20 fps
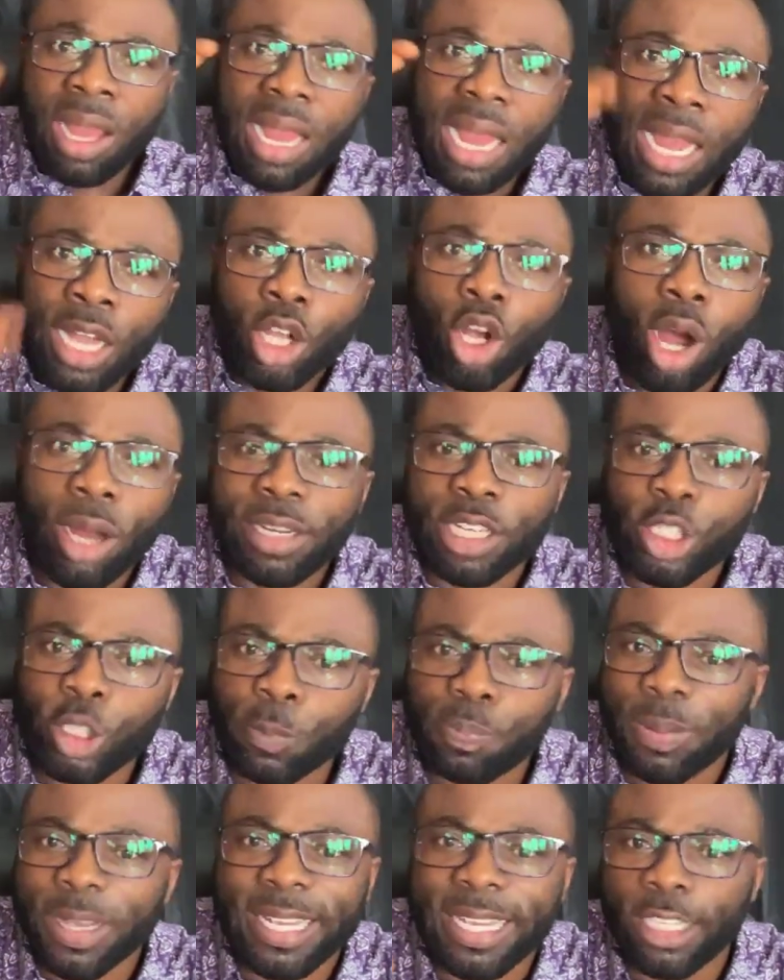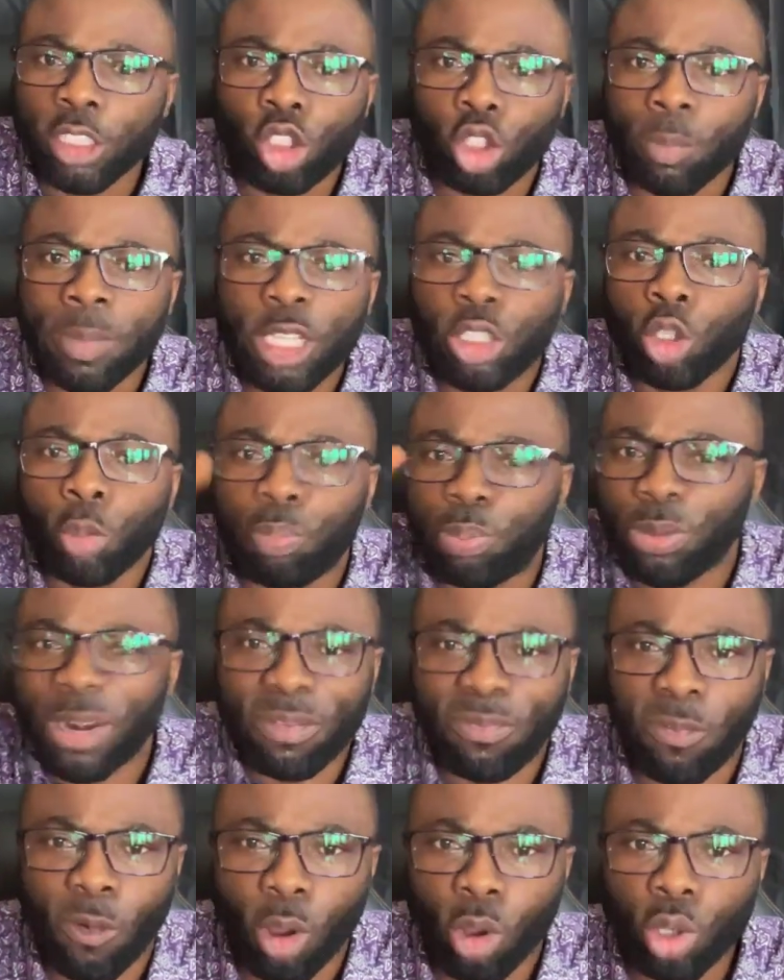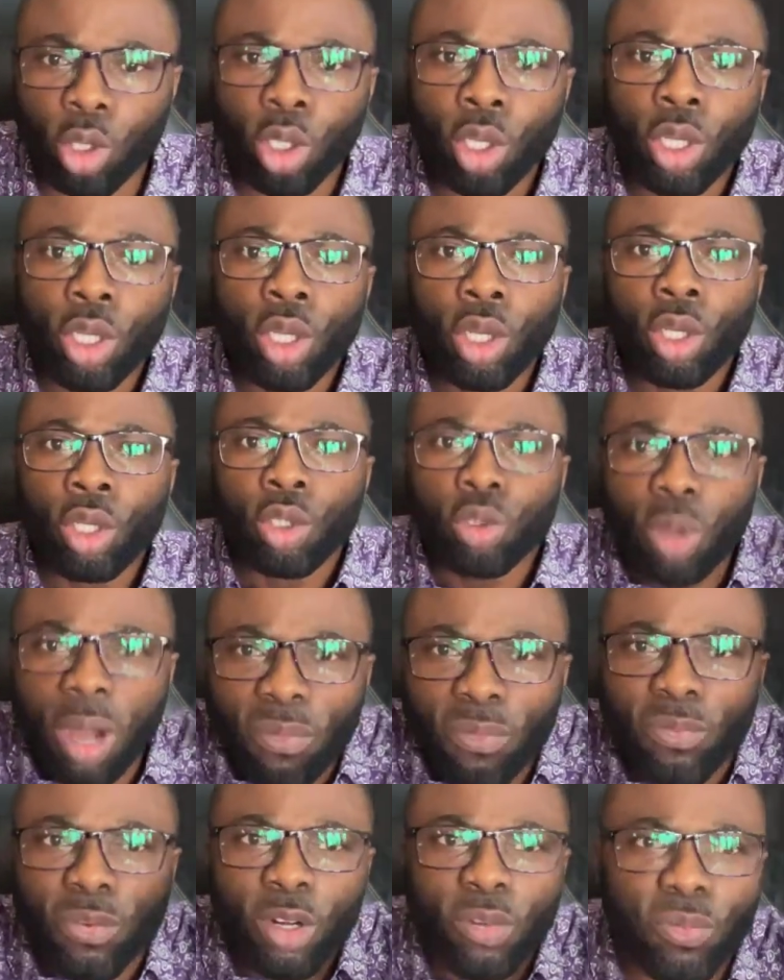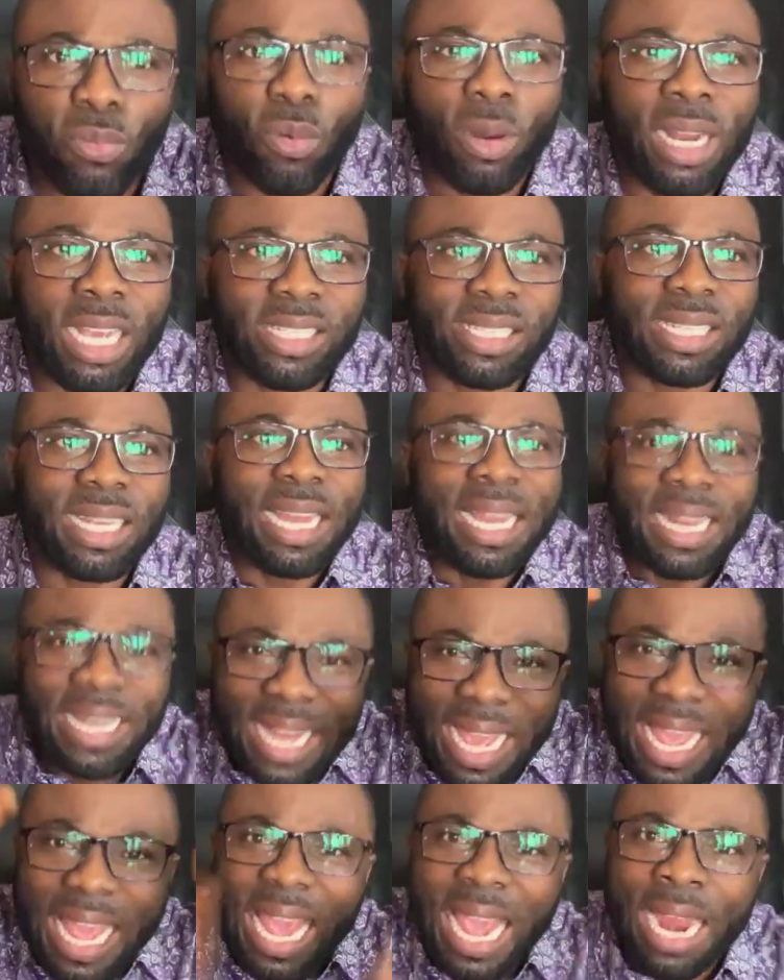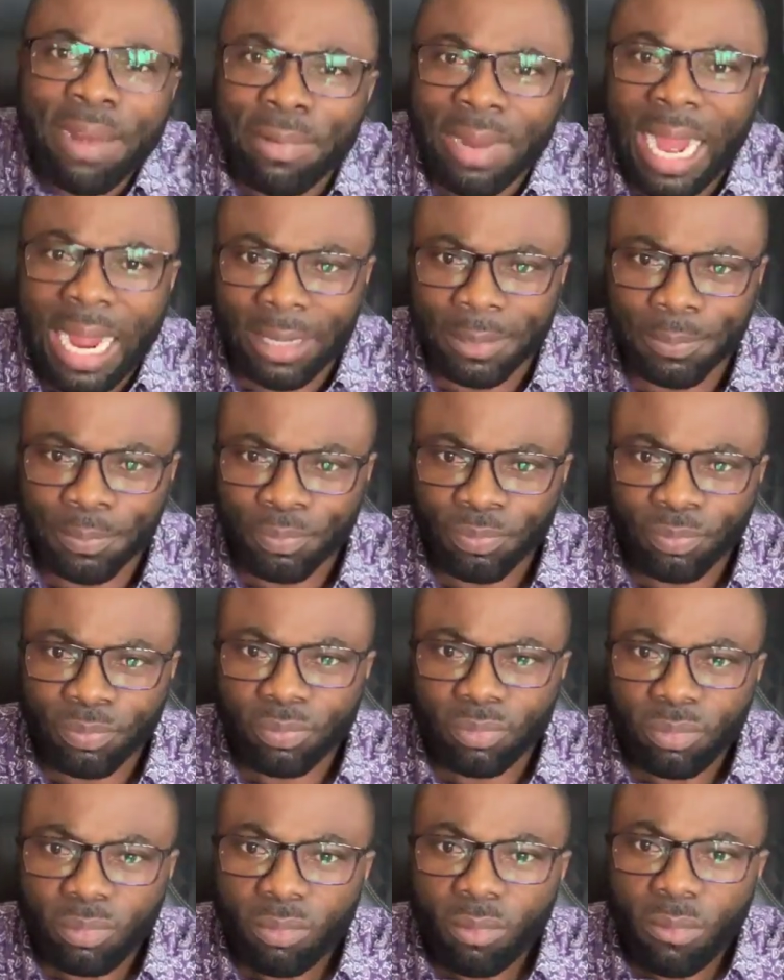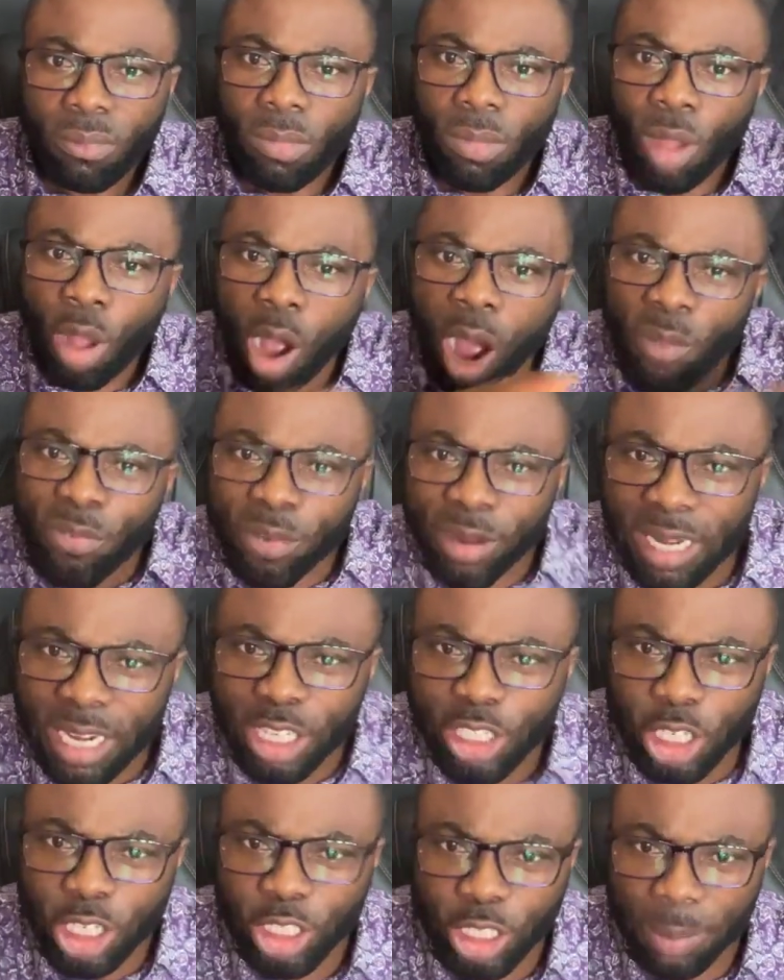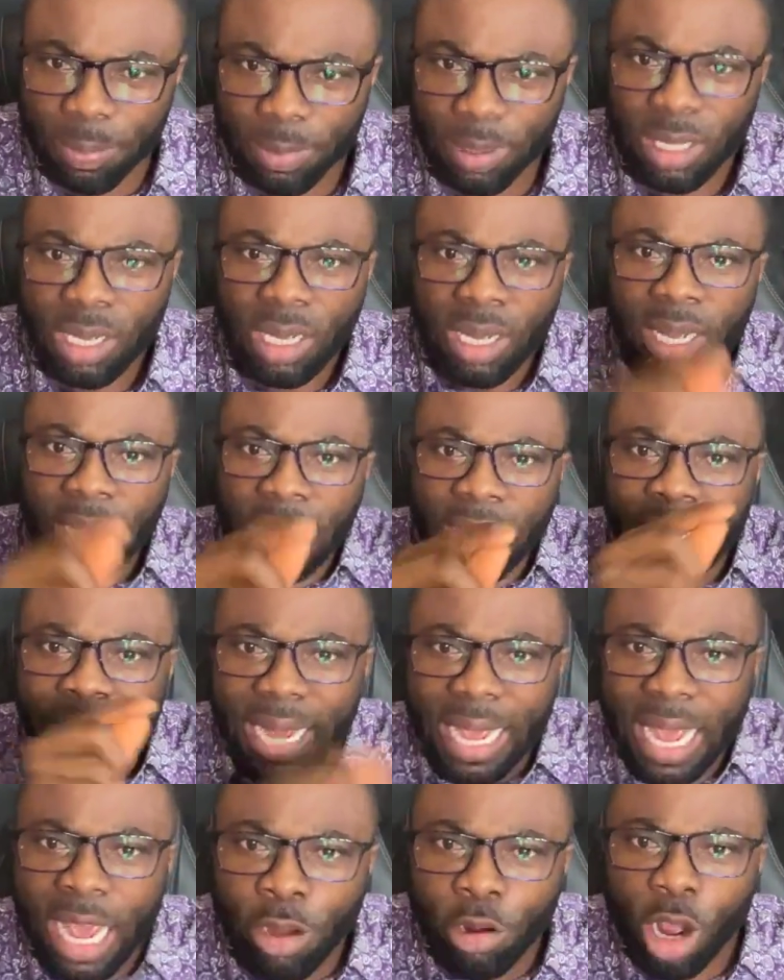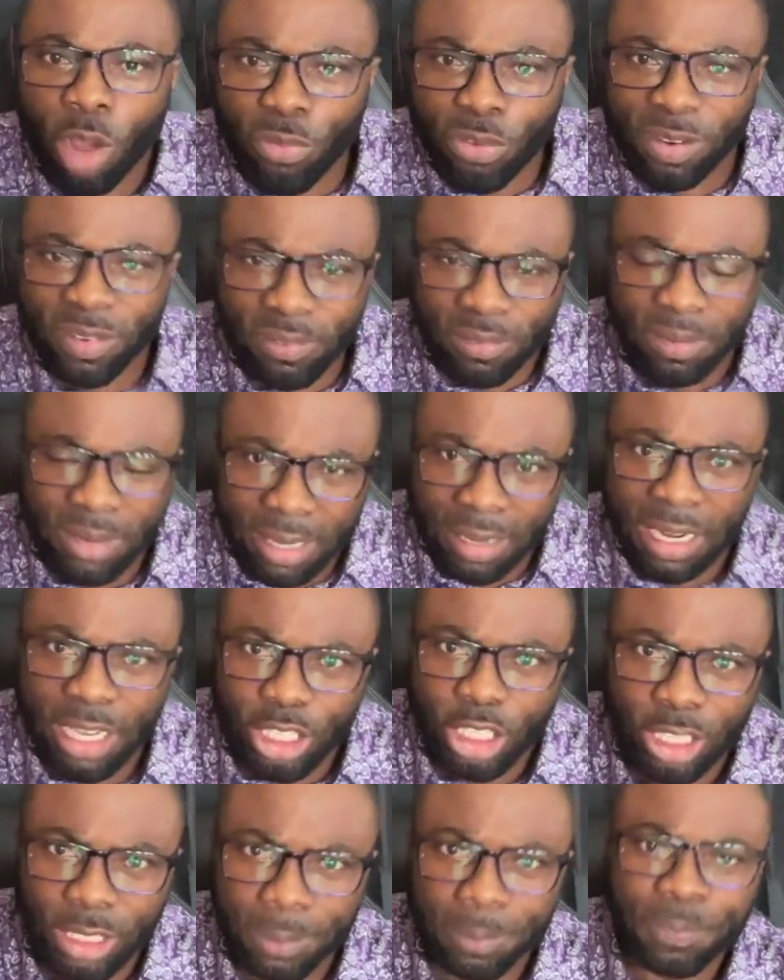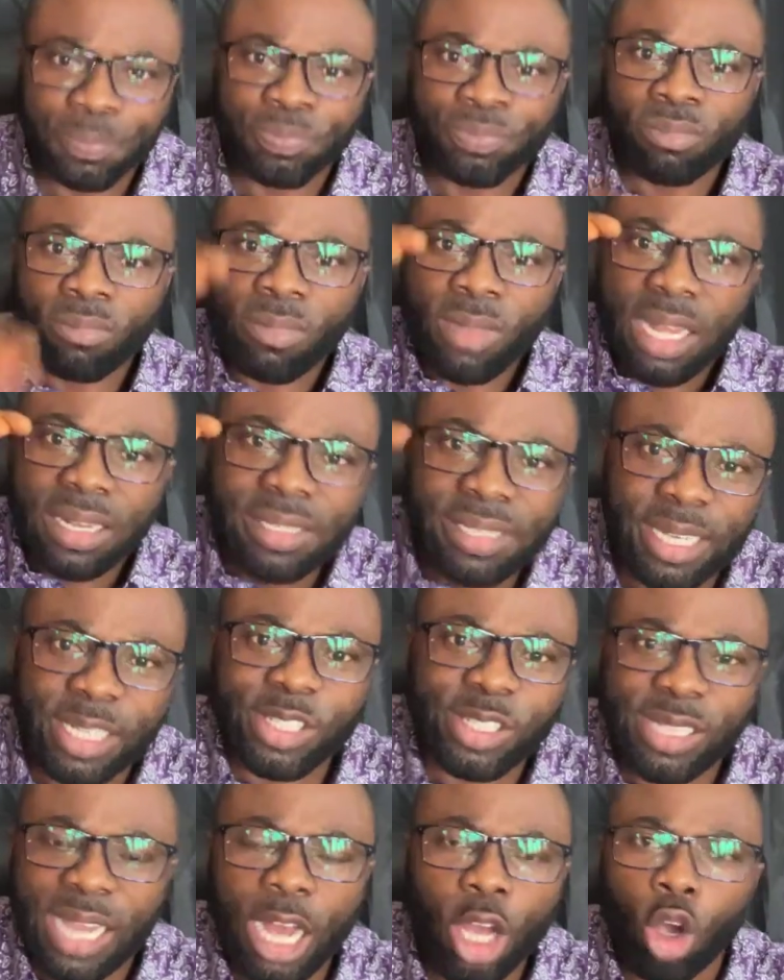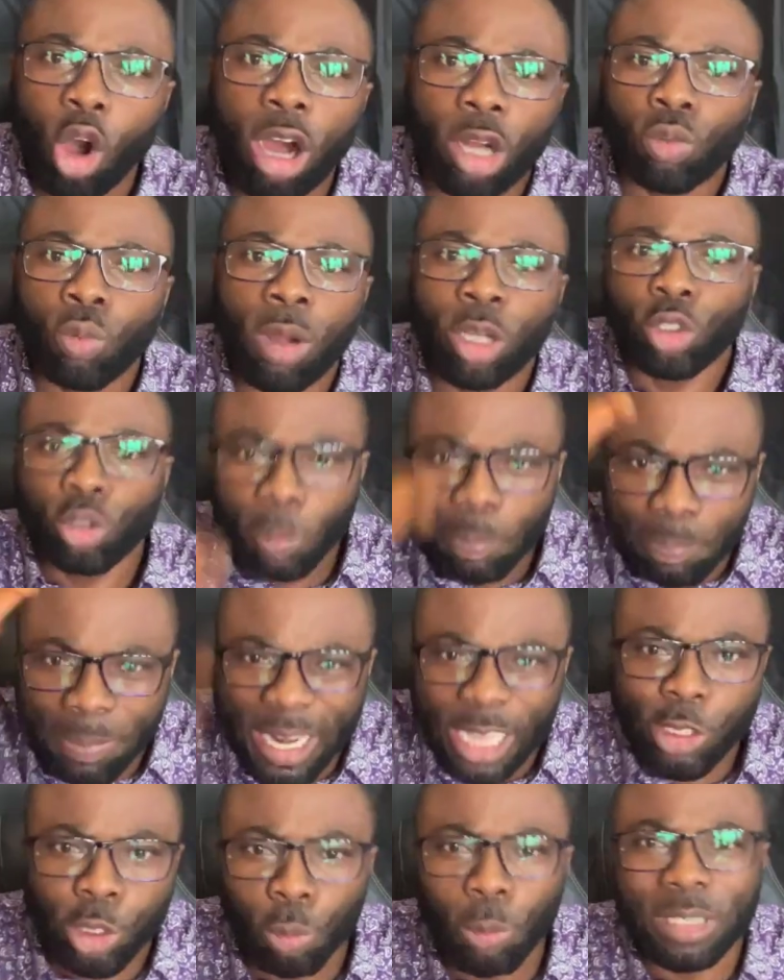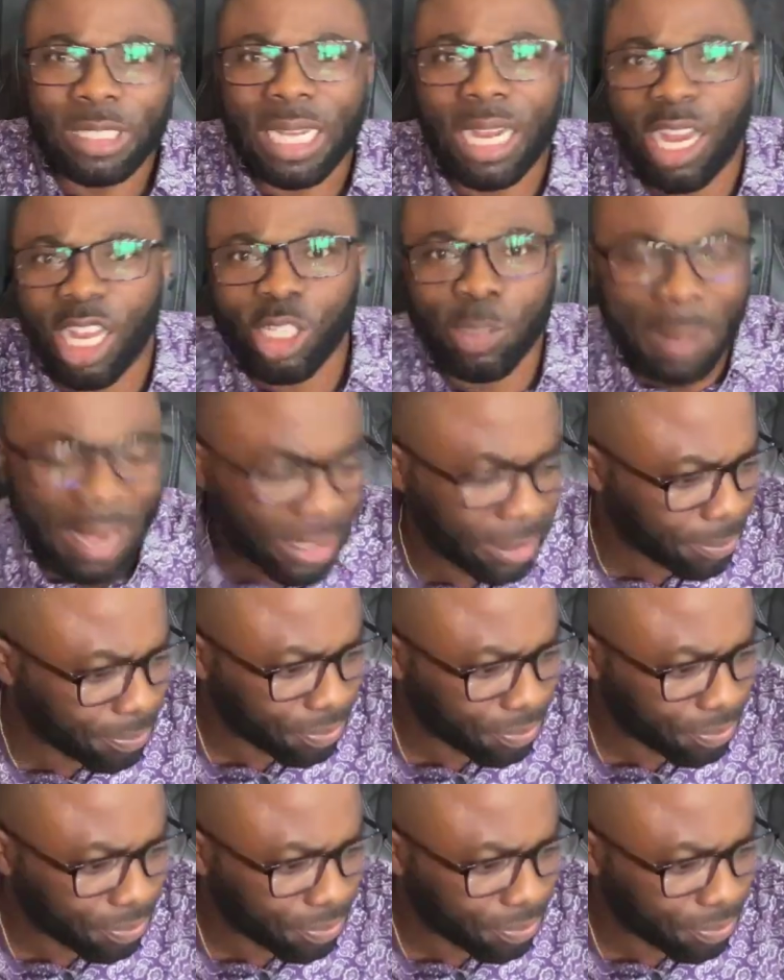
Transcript: And God is speaking to me to pray for your fruitfulness in the area of relationship. In the area of relationship. This year, God want to bless you with a husband.